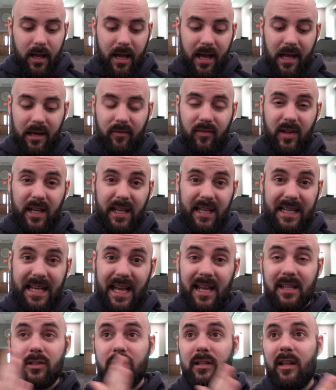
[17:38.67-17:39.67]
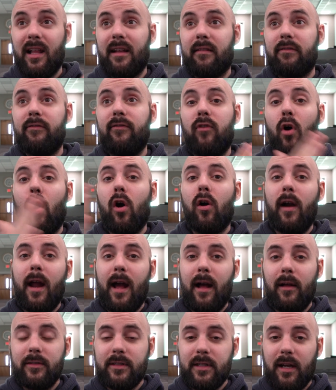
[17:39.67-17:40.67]
And if it gets like far
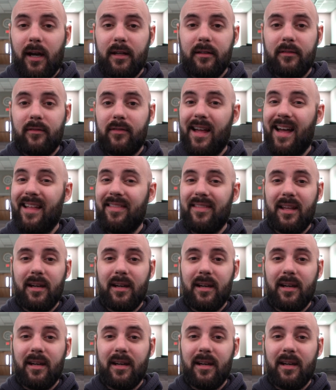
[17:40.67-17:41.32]
outside of that,